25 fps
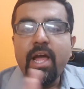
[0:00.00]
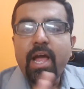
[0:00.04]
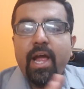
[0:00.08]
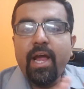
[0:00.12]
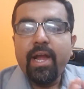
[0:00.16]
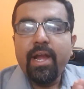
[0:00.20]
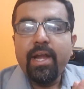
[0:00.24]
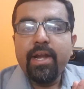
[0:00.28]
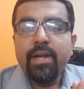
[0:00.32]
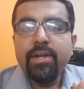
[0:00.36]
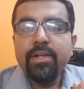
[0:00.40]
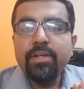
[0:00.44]

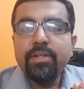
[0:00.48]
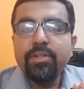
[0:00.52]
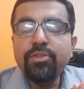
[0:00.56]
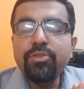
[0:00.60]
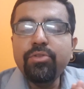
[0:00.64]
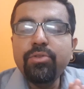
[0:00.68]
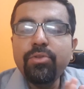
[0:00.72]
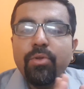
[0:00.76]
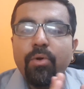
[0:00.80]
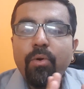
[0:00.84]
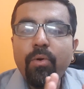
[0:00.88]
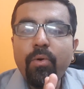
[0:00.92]
and
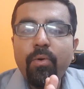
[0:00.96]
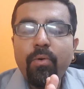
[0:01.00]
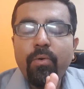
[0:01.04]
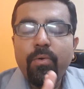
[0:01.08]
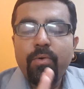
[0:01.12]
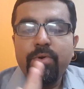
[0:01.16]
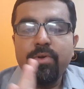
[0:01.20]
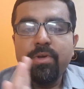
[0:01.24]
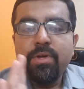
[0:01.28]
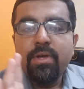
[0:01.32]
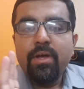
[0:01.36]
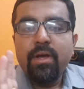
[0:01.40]

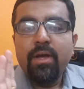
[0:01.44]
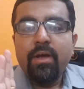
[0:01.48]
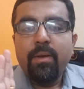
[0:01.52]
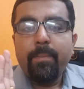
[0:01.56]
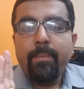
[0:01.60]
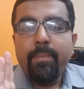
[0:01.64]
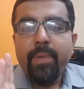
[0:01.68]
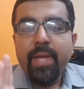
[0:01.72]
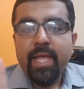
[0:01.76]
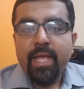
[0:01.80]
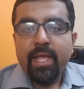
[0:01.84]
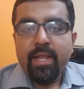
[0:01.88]
no
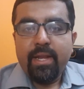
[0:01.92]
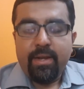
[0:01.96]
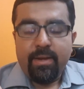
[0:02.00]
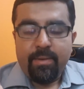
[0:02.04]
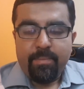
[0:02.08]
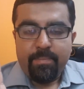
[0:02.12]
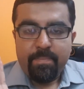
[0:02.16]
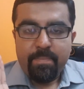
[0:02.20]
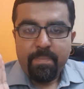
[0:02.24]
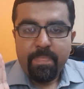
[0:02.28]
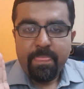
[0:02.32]
pain.